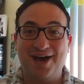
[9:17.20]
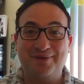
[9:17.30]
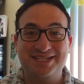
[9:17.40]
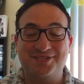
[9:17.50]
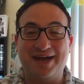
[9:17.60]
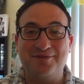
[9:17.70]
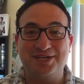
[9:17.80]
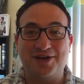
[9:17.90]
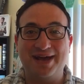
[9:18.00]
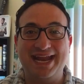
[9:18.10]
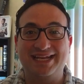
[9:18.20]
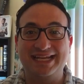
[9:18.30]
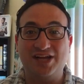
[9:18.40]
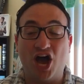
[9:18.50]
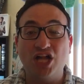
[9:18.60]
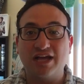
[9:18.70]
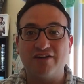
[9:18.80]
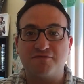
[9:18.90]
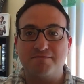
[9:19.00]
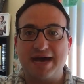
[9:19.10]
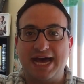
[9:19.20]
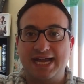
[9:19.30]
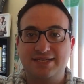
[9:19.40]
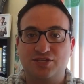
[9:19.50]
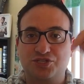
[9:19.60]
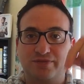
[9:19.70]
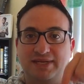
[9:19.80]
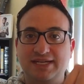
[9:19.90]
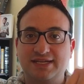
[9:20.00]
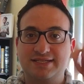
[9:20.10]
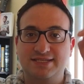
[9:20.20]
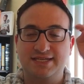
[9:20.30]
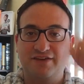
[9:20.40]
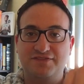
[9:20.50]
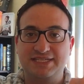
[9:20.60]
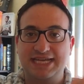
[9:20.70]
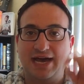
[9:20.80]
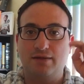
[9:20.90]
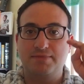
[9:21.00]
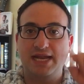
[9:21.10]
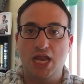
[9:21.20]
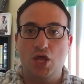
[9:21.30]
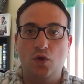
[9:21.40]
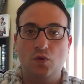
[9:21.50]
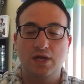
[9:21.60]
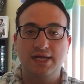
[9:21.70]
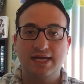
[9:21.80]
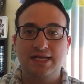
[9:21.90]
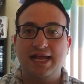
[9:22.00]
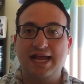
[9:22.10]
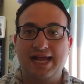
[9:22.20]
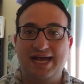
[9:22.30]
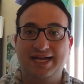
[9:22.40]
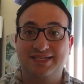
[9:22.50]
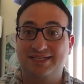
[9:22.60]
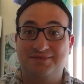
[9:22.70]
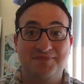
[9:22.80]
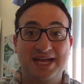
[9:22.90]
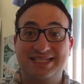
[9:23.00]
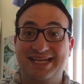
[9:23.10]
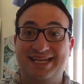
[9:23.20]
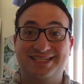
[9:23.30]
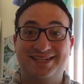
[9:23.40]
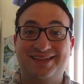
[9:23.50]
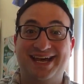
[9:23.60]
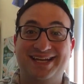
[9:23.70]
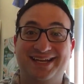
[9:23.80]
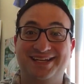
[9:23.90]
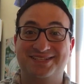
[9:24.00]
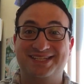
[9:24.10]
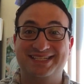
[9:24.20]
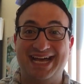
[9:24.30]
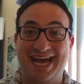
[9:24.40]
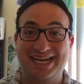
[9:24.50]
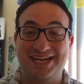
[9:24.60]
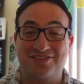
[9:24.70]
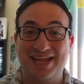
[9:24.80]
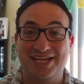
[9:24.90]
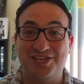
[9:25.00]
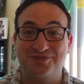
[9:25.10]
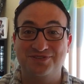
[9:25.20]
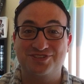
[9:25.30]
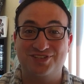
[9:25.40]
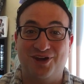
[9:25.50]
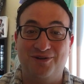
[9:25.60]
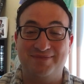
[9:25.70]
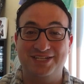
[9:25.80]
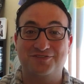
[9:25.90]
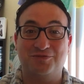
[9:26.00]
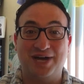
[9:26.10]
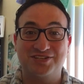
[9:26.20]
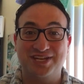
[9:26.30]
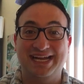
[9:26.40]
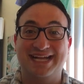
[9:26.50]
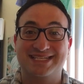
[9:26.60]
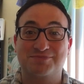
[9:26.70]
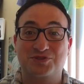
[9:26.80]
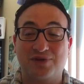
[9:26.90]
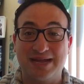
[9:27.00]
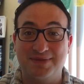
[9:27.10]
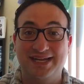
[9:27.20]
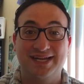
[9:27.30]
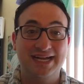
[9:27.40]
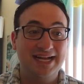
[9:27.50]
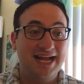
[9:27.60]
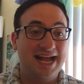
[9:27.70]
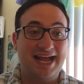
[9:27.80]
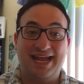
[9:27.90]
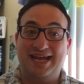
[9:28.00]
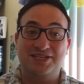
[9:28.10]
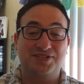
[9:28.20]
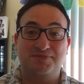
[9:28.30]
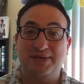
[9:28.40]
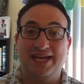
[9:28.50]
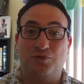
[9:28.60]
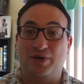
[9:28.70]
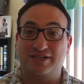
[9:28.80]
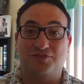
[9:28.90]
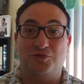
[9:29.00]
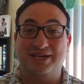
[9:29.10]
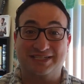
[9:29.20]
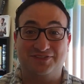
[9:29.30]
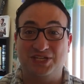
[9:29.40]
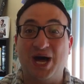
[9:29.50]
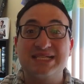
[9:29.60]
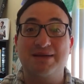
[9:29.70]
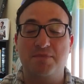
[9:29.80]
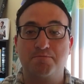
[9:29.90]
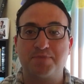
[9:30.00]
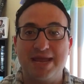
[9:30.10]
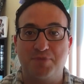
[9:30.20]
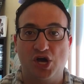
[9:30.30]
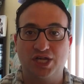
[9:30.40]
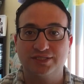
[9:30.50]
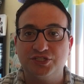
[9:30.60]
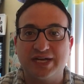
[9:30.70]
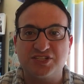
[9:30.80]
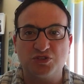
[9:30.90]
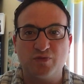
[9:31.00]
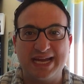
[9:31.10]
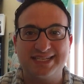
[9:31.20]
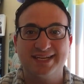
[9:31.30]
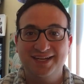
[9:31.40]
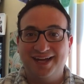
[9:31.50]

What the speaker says: Alright, so I will go ahead and link all of my social media stuff down below. And that's it. That is the tag. Thank you so much for watching and subscribing and just being wonderful, wonderful, awesome people. You guys are great.